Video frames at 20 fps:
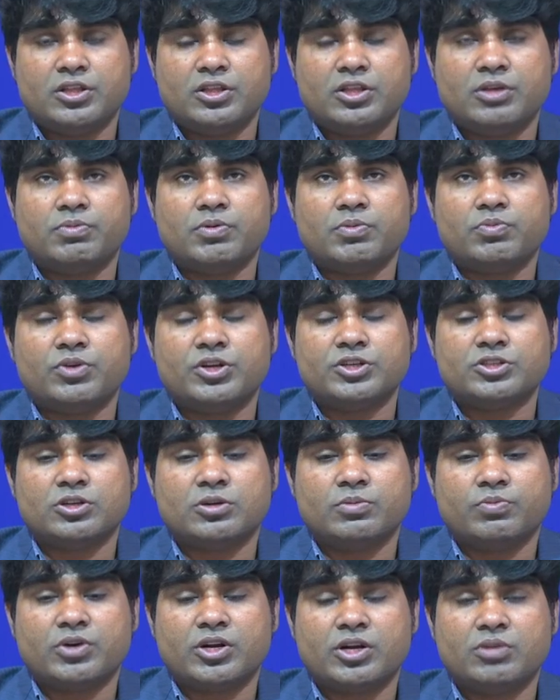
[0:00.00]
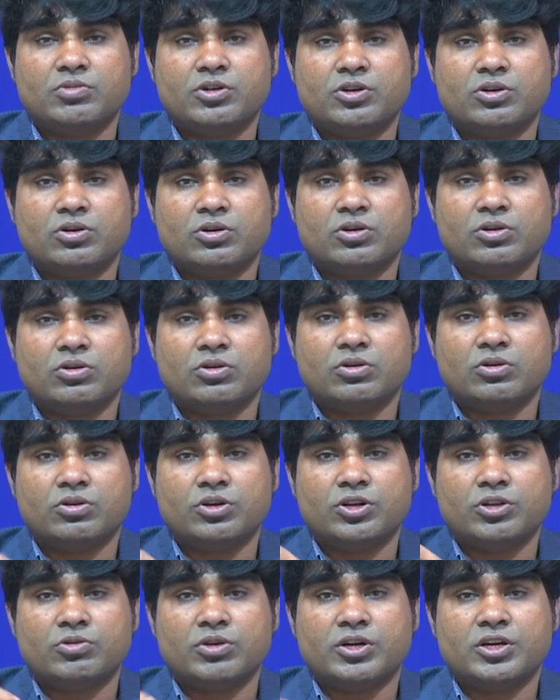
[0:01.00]
the population parameter,
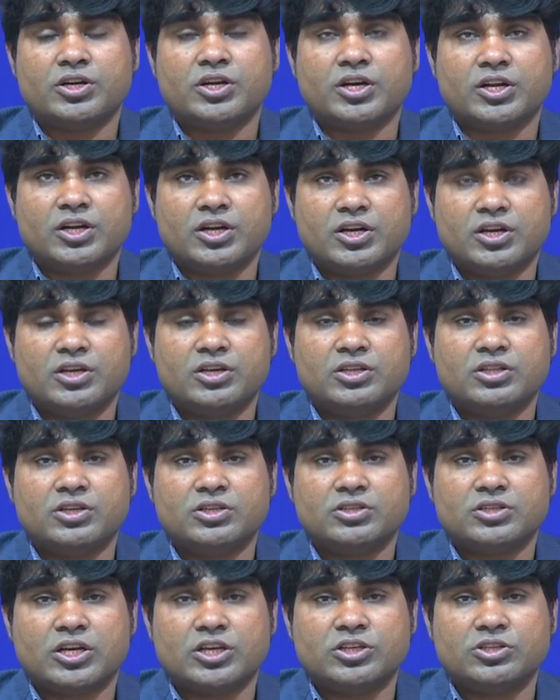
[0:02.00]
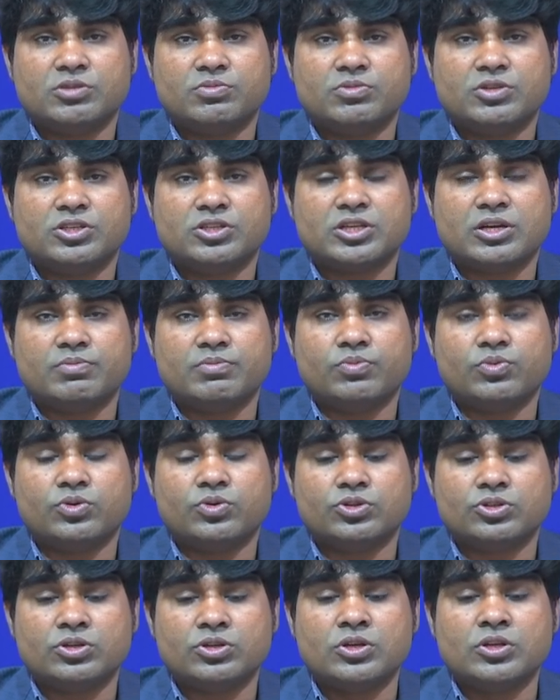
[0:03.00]
or you are targeting the size of the
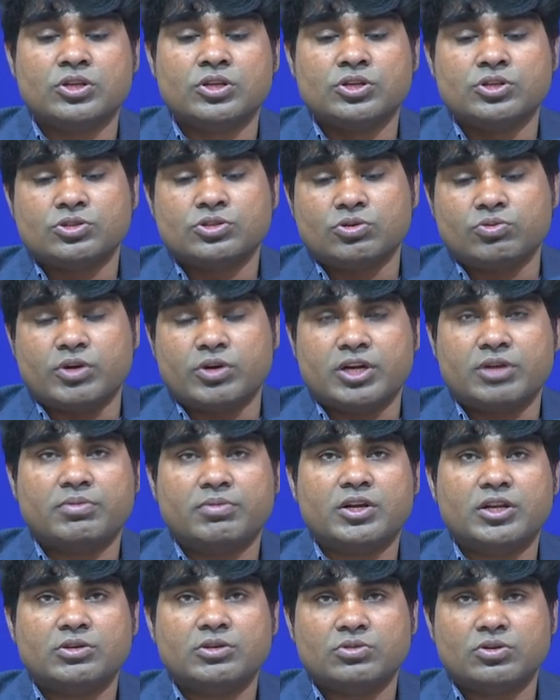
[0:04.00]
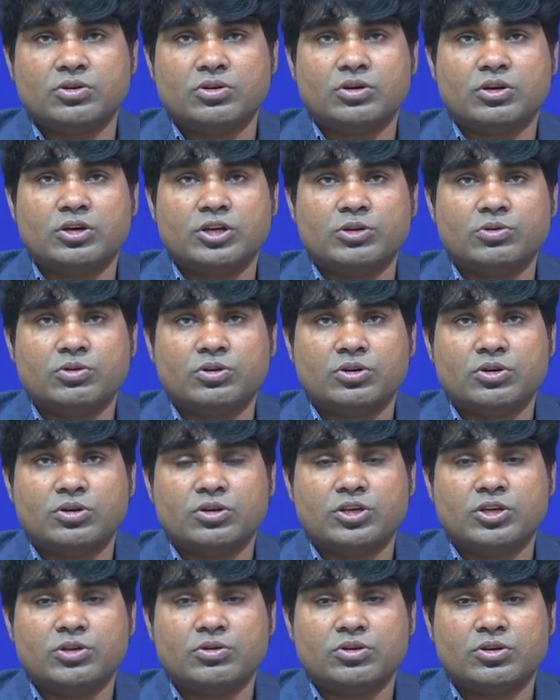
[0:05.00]
samples. So, whatever
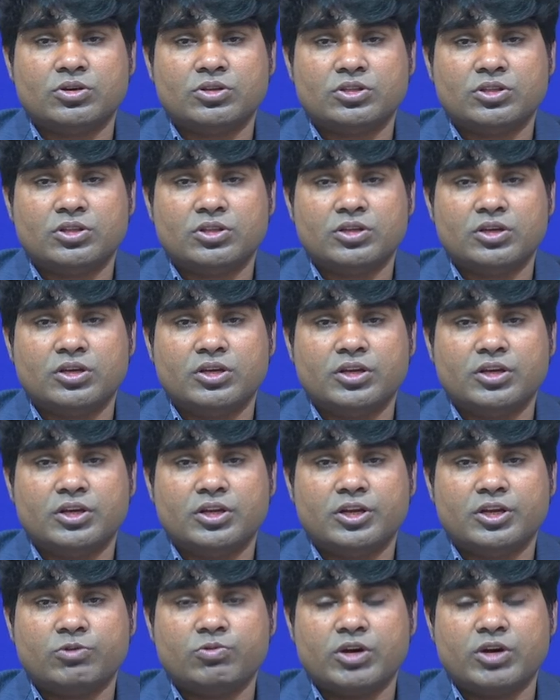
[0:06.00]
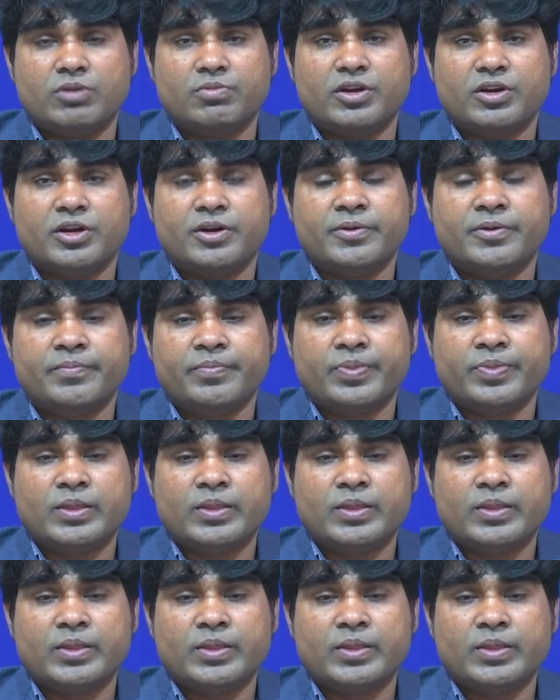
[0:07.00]
the requirement.